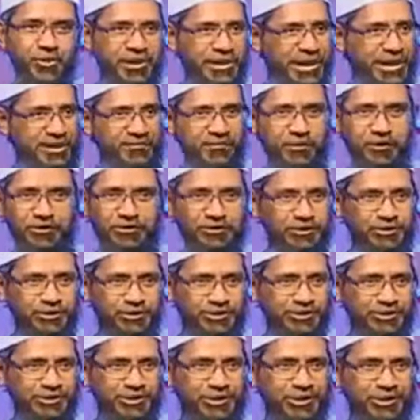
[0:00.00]
No one can force
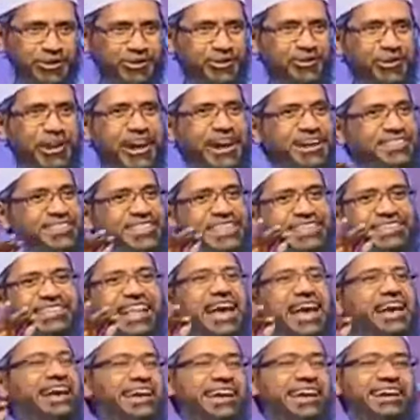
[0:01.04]
you. Quran
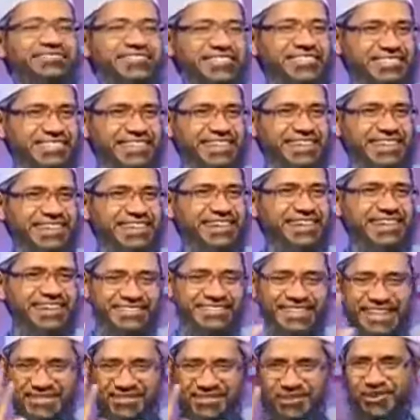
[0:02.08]
says, like Raafid
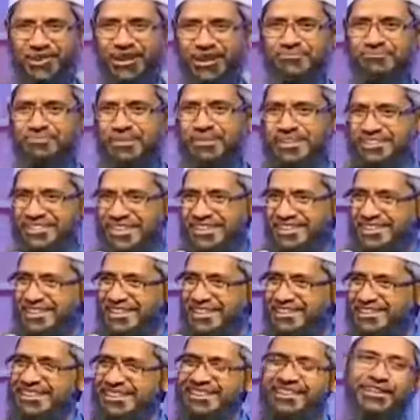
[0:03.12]
Deen, there's no
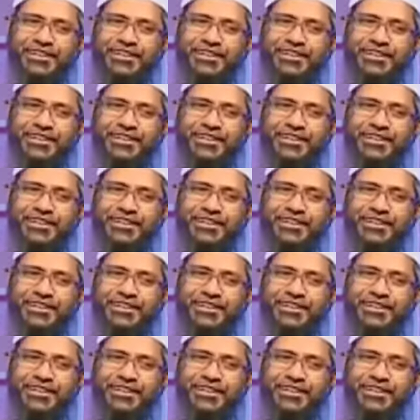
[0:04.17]
compulsion in